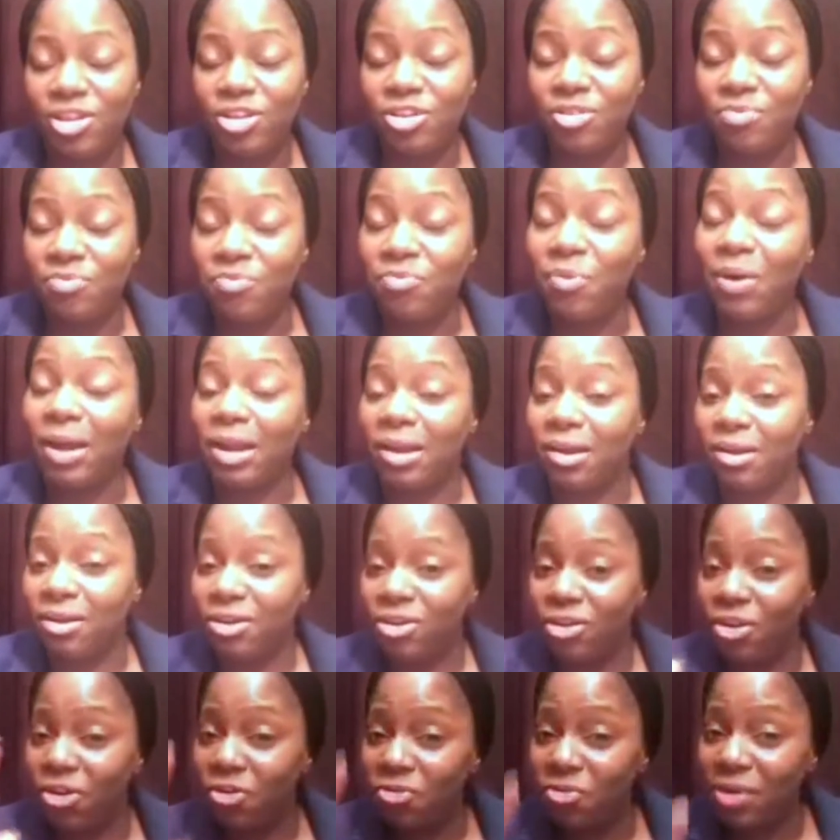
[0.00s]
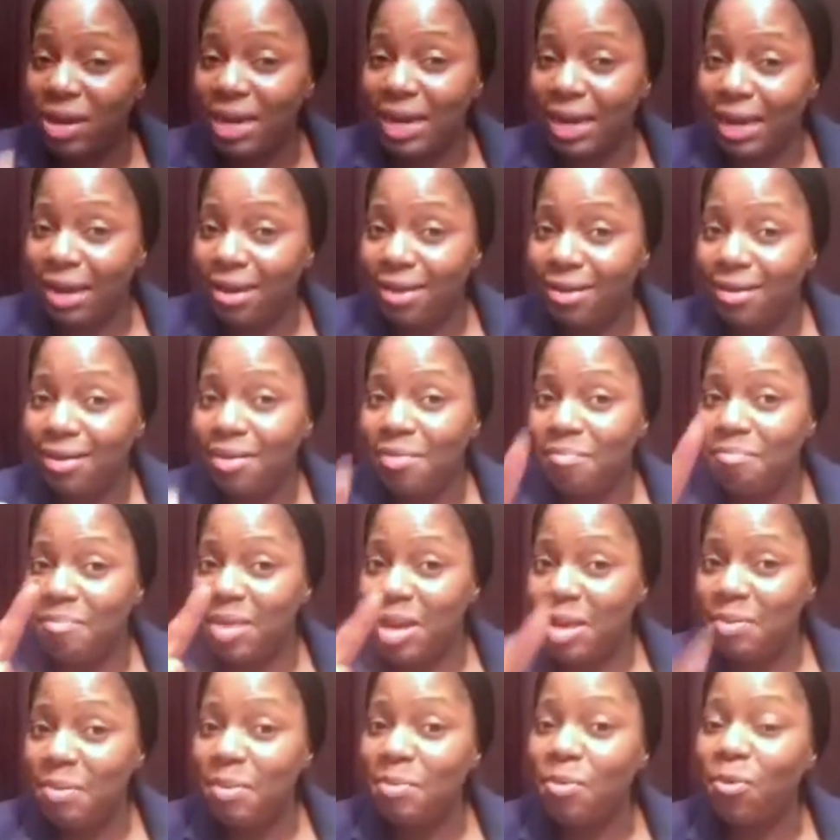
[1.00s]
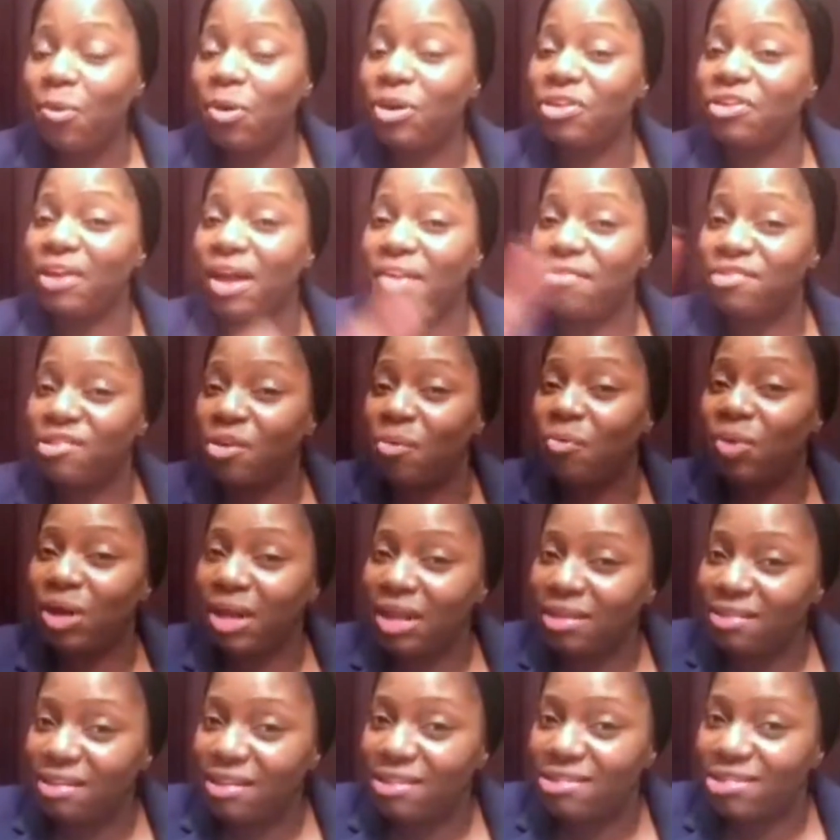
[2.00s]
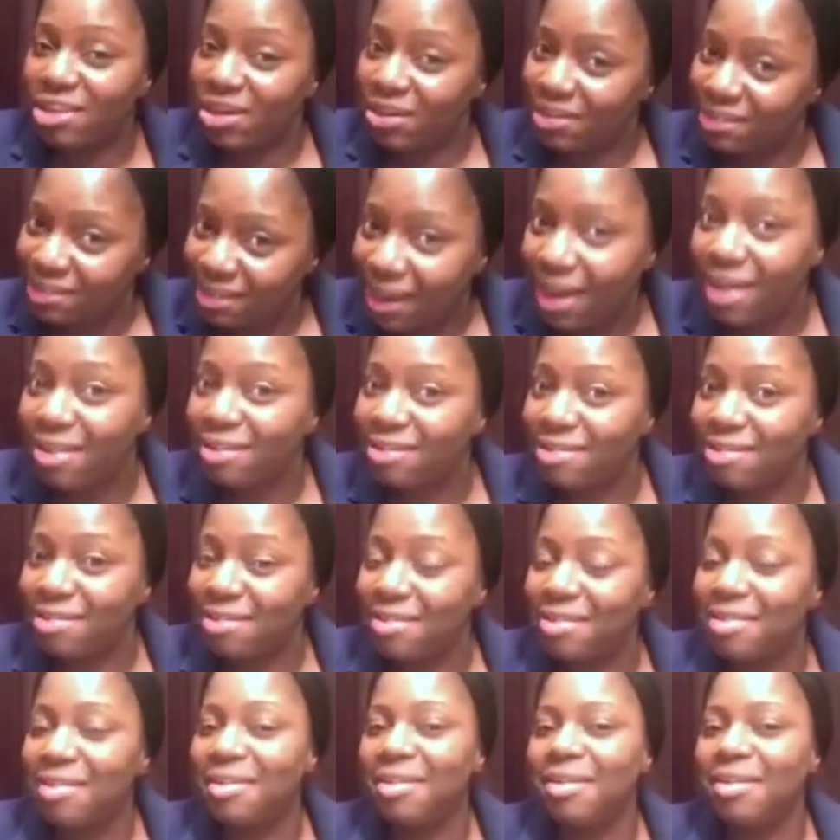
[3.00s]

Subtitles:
Well, not really. Many people want to have someone else's success,